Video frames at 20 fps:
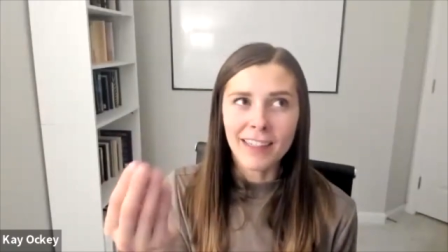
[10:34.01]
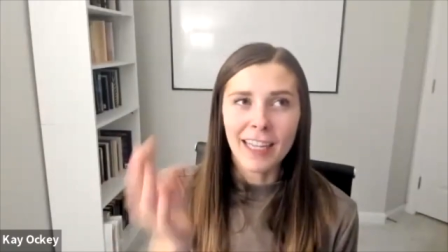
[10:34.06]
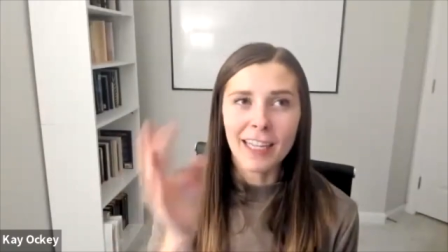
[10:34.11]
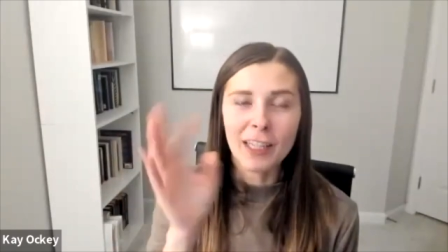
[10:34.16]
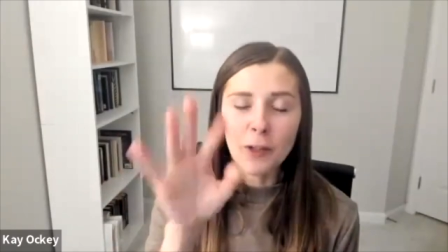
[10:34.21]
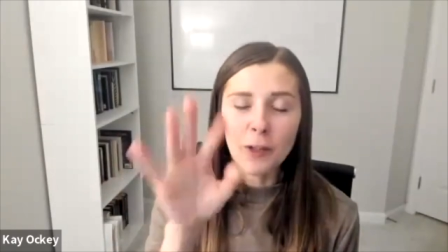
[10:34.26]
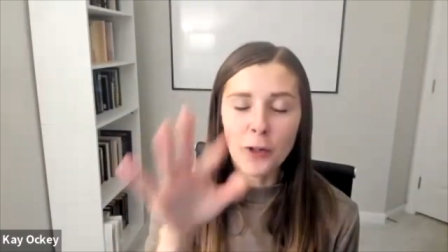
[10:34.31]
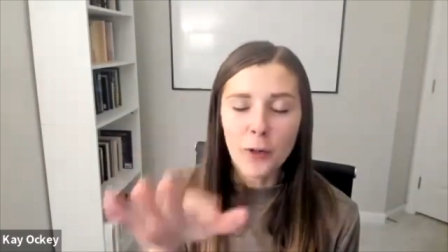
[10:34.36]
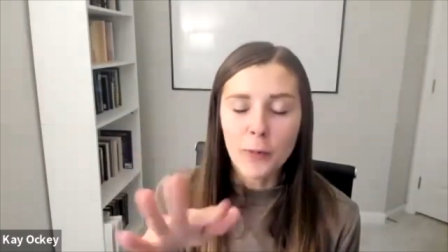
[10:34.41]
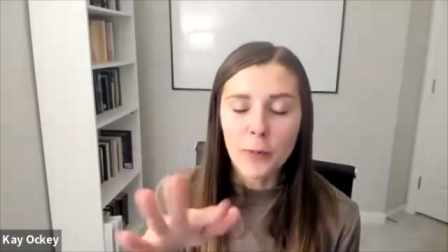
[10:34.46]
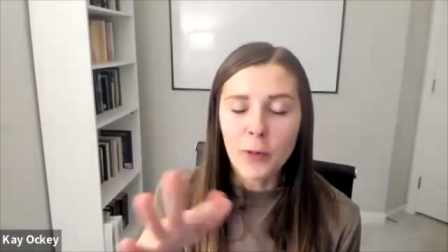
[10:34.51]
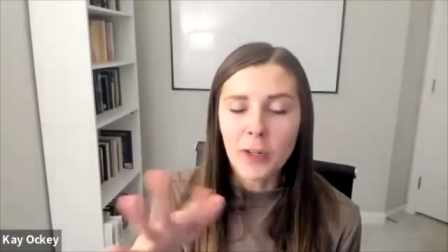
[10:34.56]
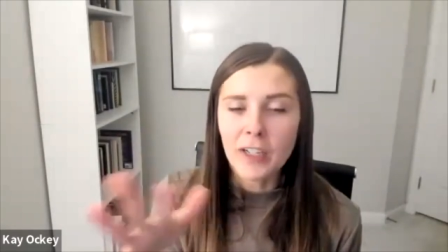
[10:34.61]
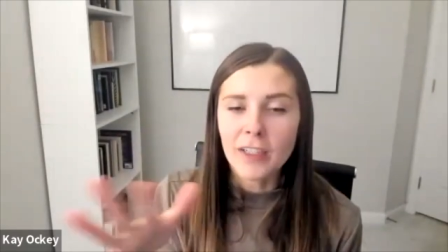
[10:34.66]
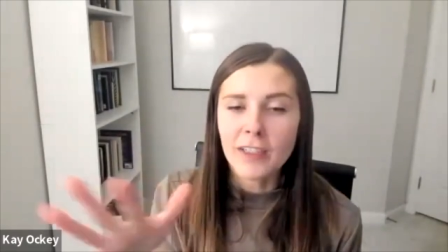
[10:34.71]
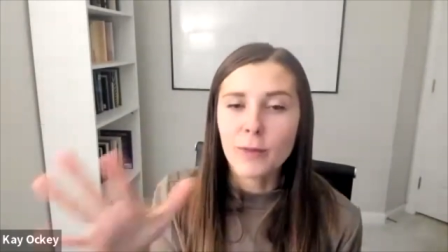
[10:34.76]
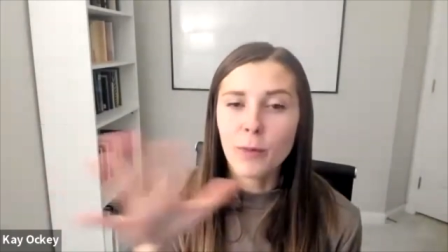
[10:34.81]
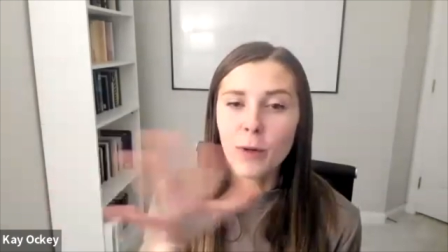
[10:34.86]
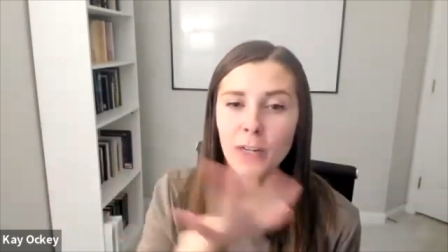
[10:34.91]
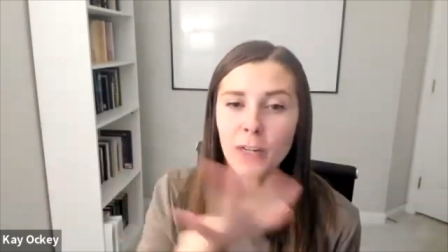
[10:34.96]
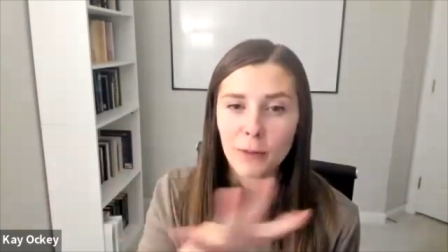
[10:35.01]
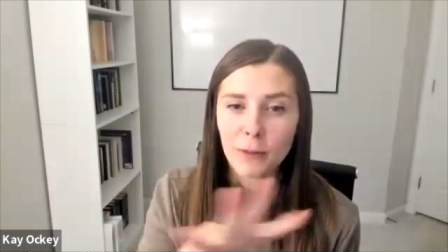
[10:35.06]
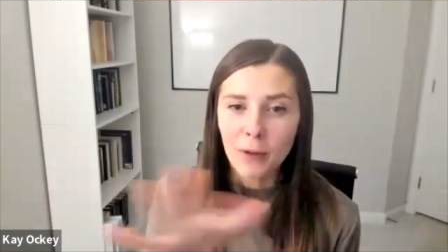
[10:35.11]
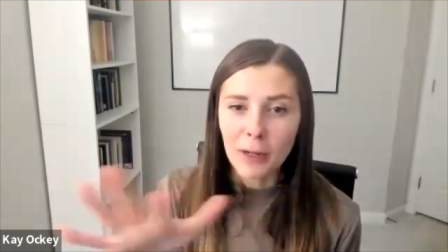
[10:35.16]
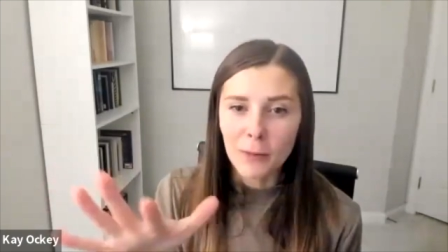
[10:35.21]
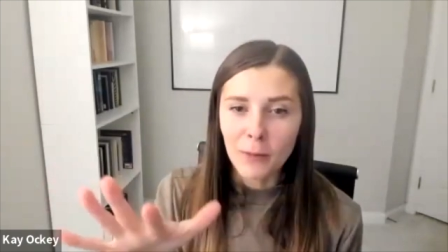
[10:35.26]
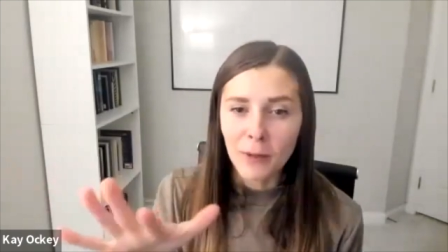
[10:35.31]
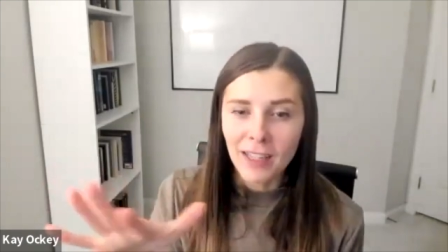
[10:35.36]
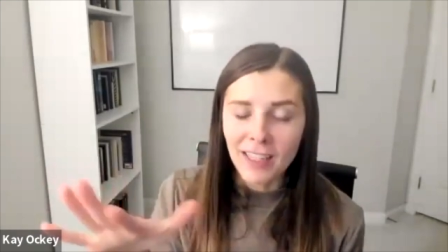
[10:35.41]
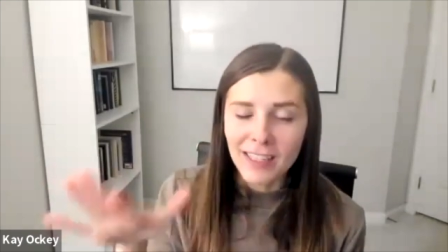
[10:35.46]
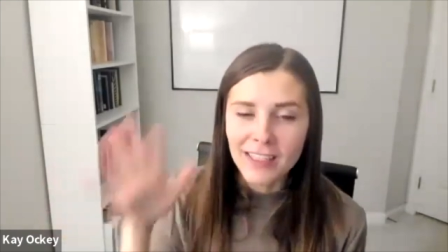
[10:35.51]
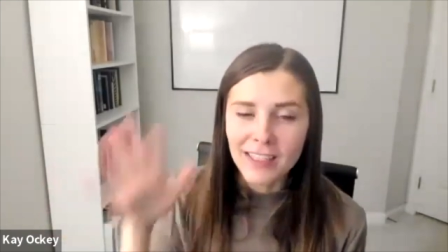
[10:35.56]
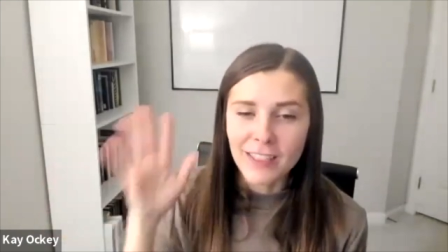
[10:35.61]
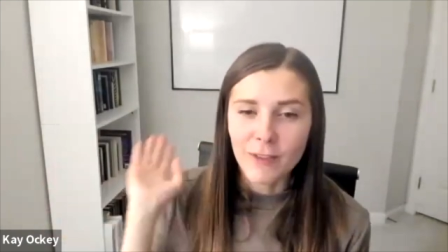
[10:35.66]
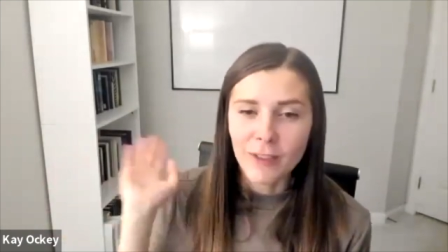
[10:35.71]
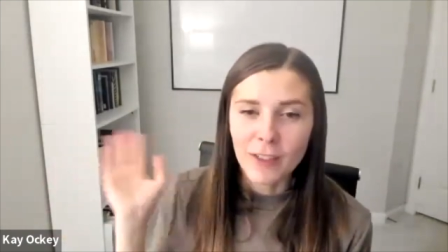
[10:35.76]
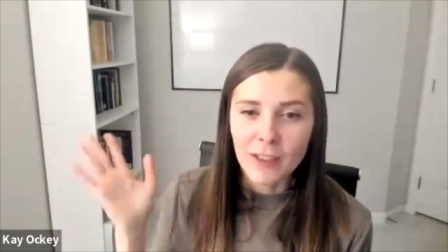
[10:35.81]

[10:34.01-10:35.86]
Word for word: in your words what a runway is for